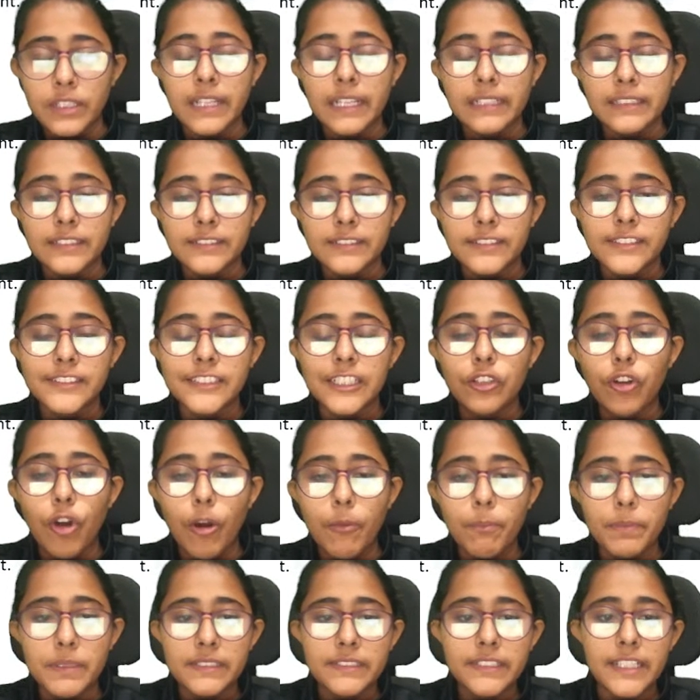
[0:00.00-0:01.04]
that this is the
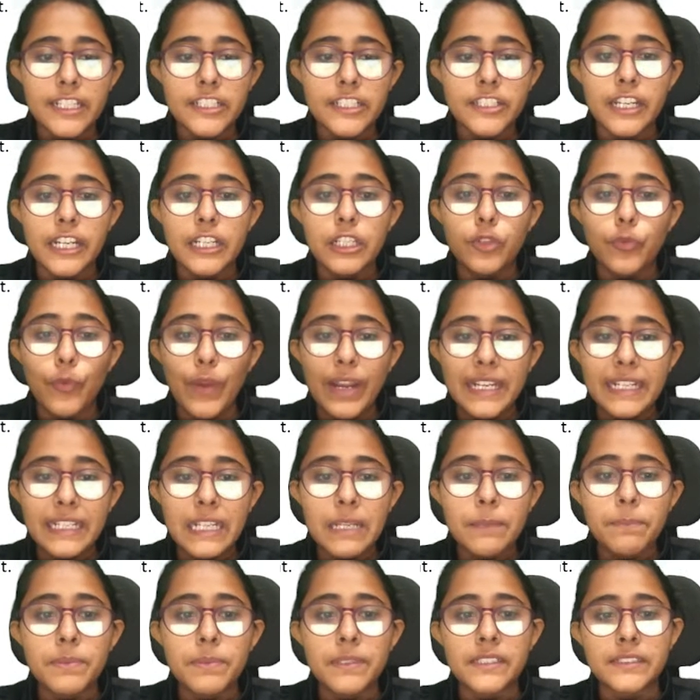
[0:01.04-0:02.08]
compensation, and
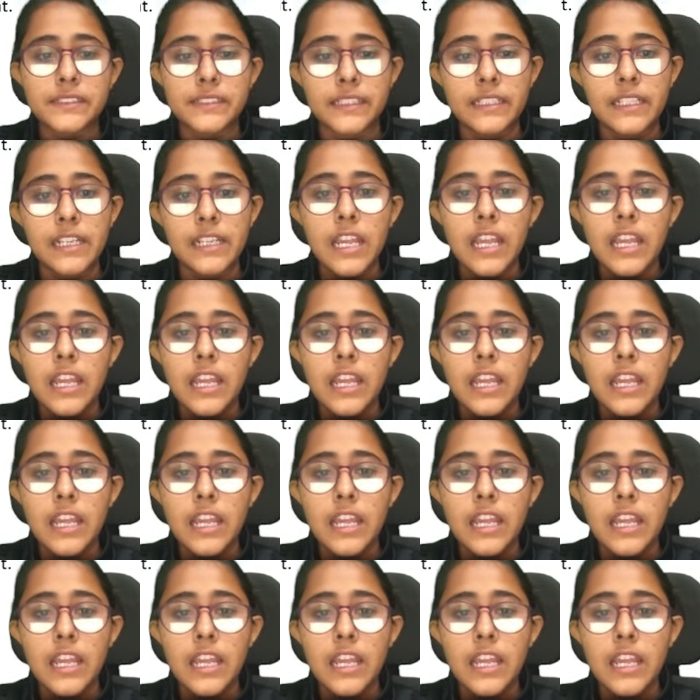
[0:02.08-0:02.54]
20%